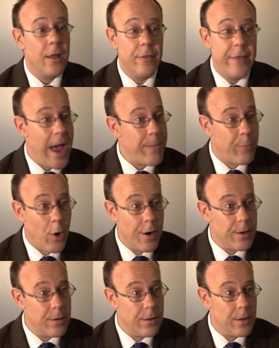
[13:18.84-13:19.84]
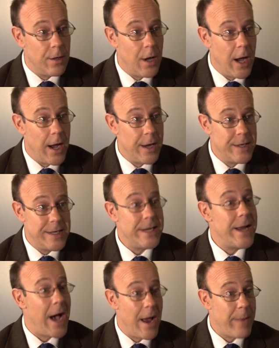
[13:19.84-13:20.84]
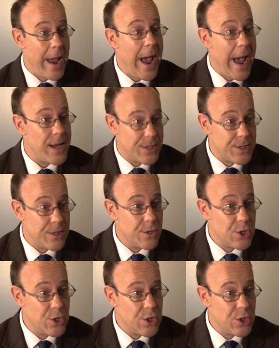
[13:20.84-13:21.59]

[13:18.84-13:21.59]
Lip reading: That part did not pass.